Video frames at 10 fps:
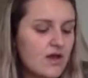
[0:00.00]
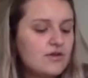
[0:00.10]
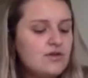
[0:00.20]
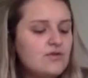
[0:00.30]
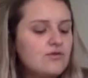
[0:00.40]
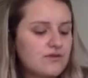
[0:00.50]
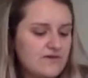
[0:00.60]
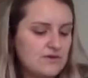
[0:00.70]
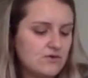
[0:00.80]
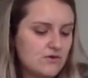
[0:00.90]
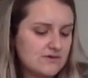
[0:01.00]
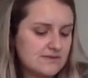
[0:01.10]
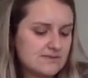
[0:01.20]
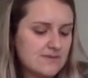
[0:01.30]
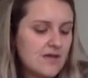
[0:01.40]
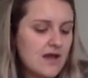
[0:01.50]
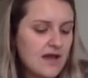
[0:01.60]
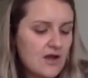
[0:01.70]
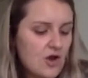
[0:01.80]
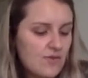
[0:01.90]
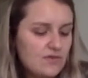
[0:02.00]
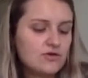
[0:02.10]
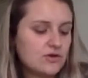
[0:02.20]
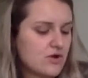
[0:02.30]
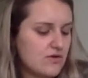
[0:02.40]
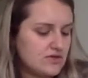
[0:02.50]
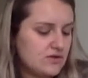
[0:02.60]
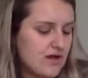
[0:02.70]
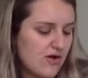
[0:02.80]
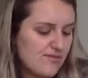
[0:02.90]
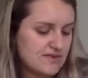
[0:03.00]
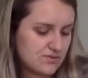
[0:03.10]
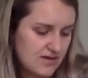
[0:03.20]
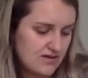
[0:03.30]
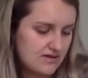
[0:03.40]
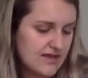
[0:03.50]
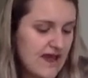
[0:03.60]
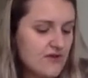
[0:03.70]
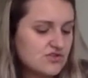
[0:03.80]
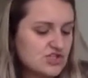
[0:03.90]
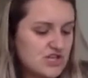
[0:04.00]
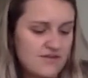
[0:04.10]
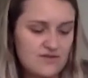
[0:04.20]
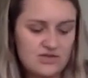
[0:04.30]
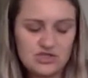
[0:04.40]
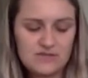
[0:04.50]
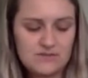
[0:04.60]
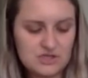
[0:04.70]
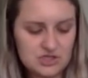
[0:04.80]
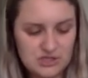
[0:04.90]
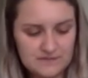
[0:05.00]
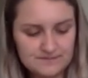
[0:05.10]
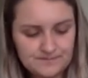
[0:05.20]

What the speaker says: new Gryffindors, I hope you are going to help us win the house championship this year.